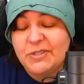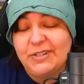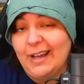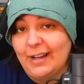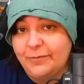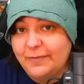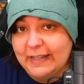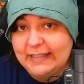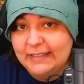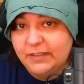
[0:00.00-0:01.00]
are not
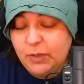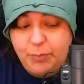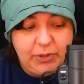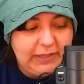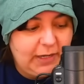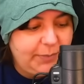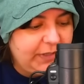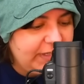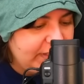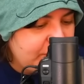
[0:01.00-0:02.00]
fun to pull out because it